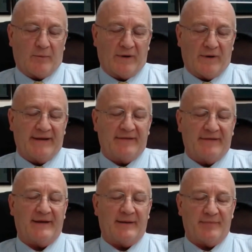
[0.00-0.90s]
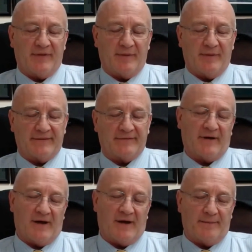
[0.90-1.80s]
We need to
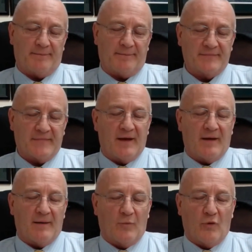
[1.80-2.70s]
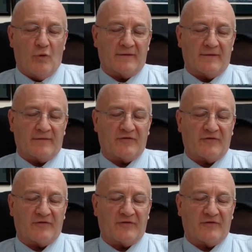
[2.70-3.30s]
implement more